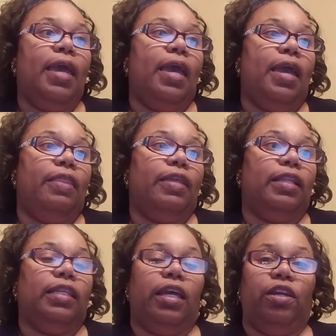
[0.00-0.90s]
and
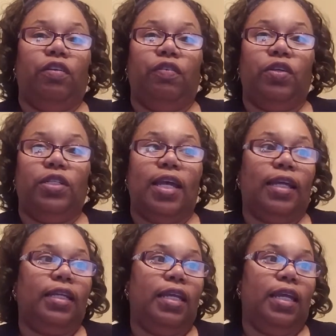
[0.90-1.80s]
that the interview
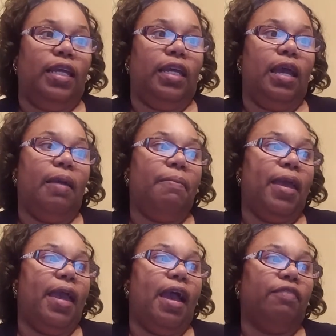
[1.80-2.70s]
technique
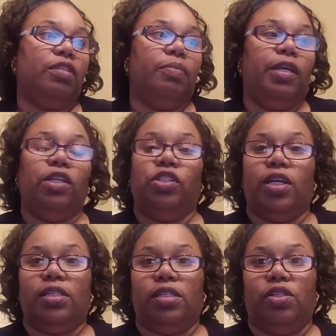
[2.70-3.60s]
may have to be
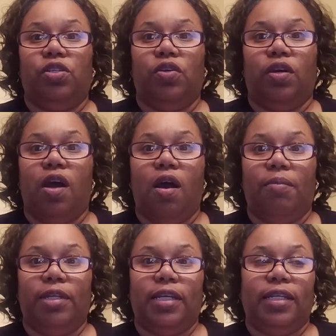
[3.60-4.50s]
adjusted to
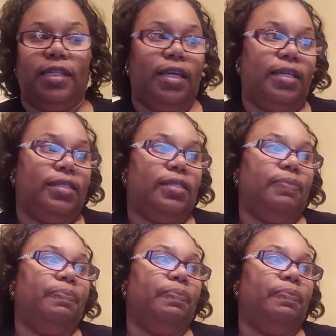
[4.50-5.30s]
accommodate this.